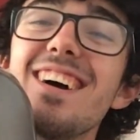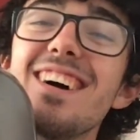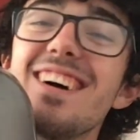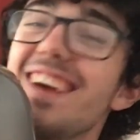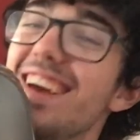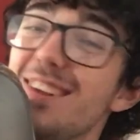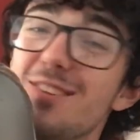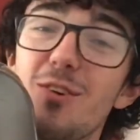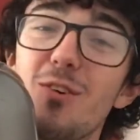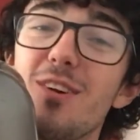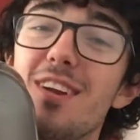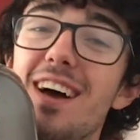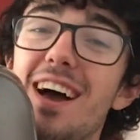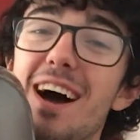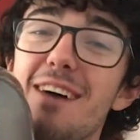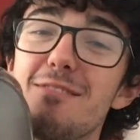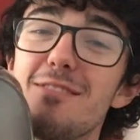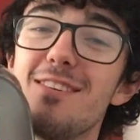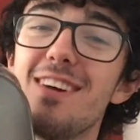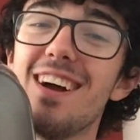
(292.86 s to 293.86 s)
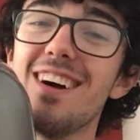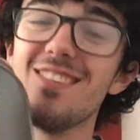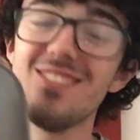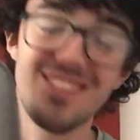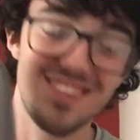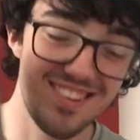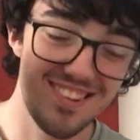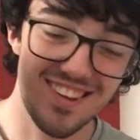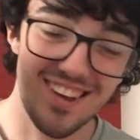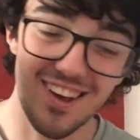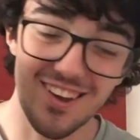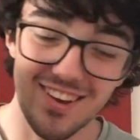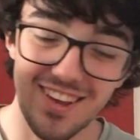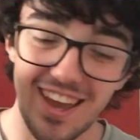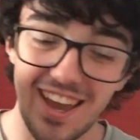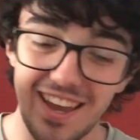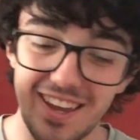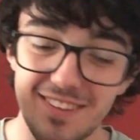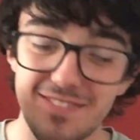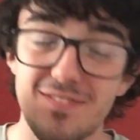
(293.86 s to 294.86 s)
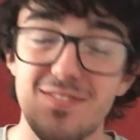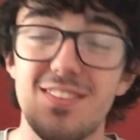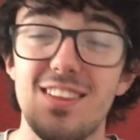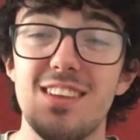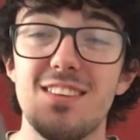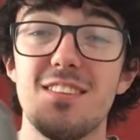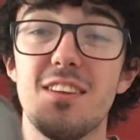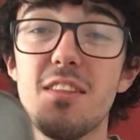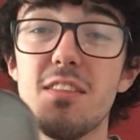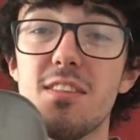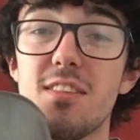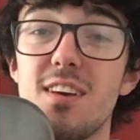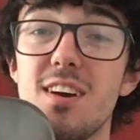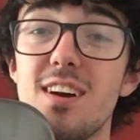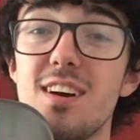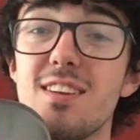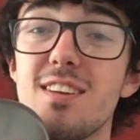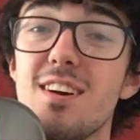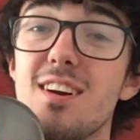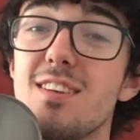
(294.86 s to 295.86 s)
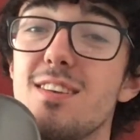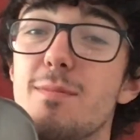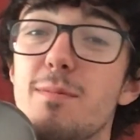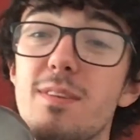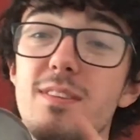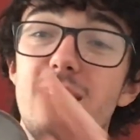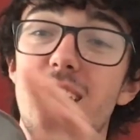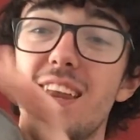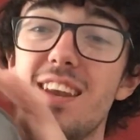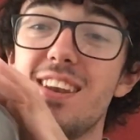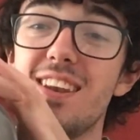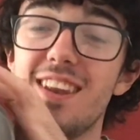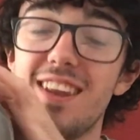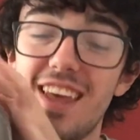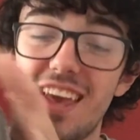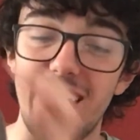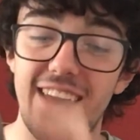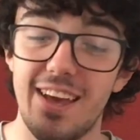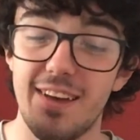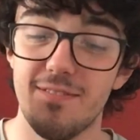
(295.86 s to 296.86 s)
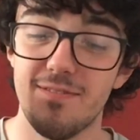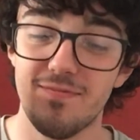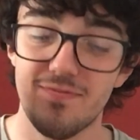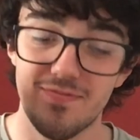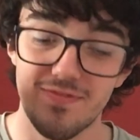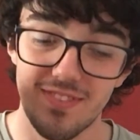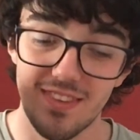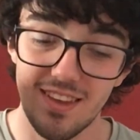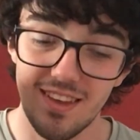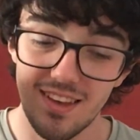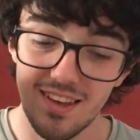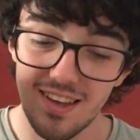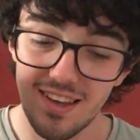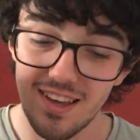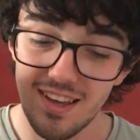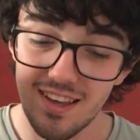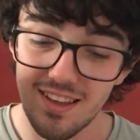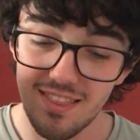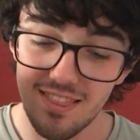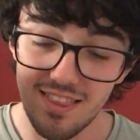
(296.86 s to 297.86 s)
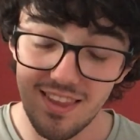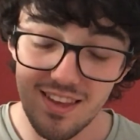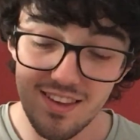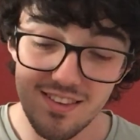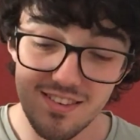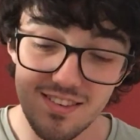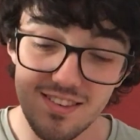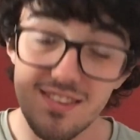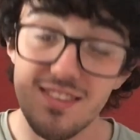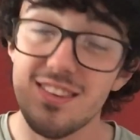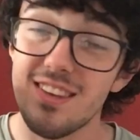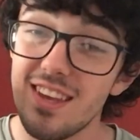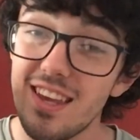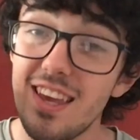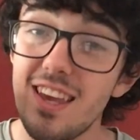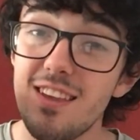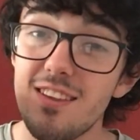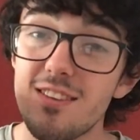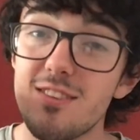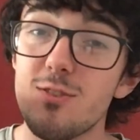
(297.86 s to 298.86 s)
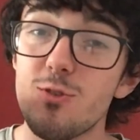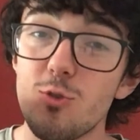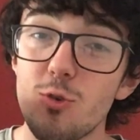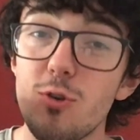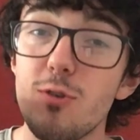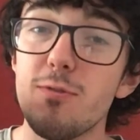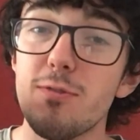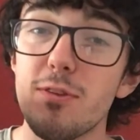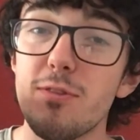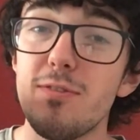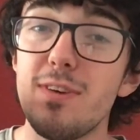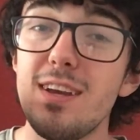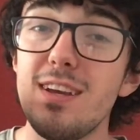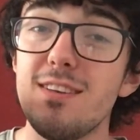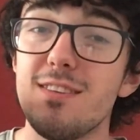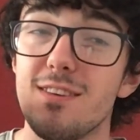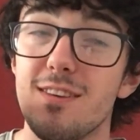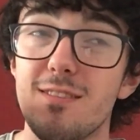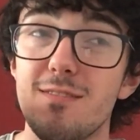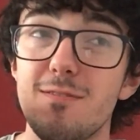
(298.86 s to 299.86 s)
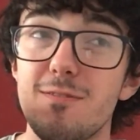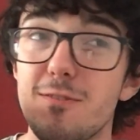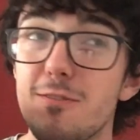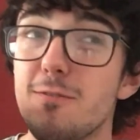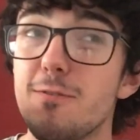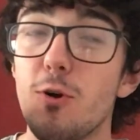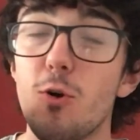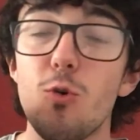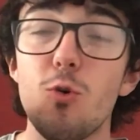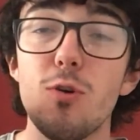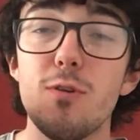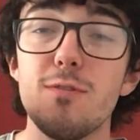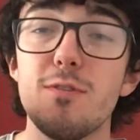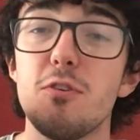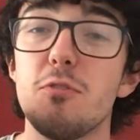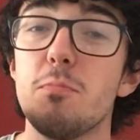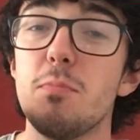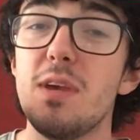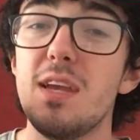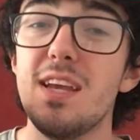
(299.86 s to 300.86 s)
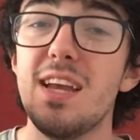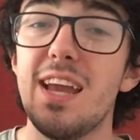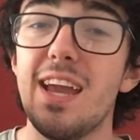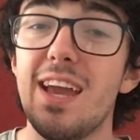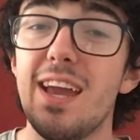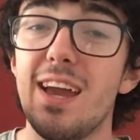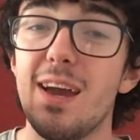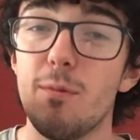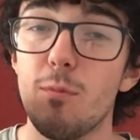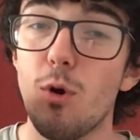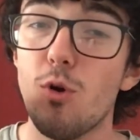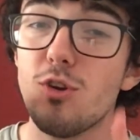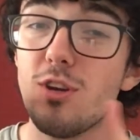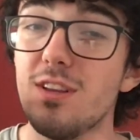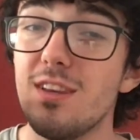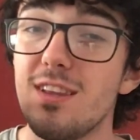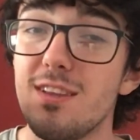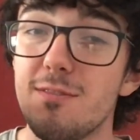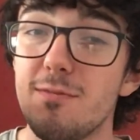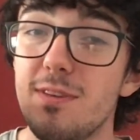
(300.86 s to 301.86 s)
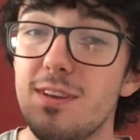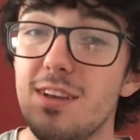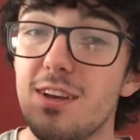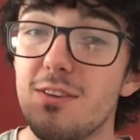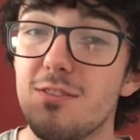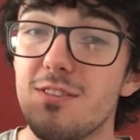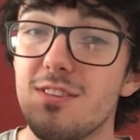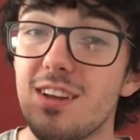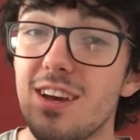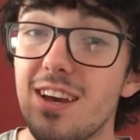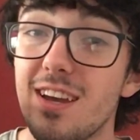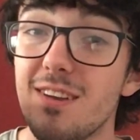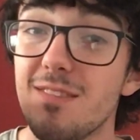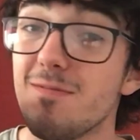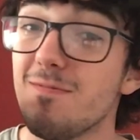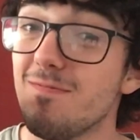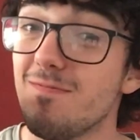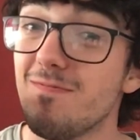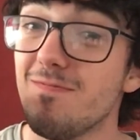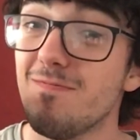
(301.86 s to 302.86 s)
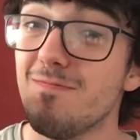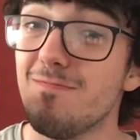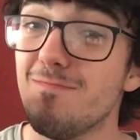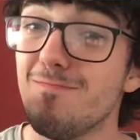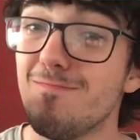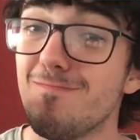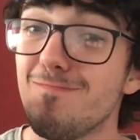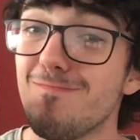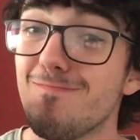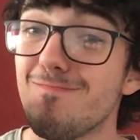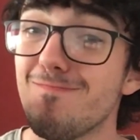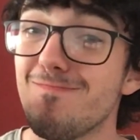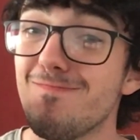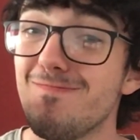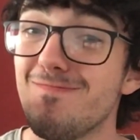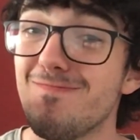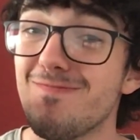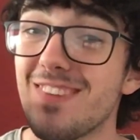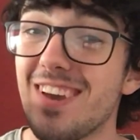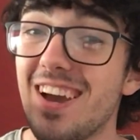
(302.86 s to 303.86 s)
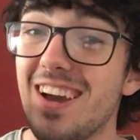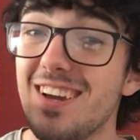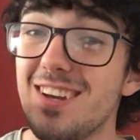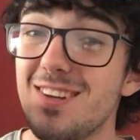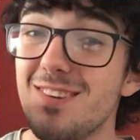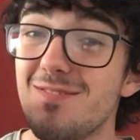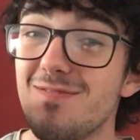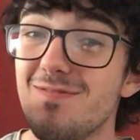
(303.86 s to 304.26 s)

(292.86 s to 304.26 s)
it's all I have around. Okay, this third item that's hidden in here, this is sort of the reason for all of us being here and watching this video today. Okay?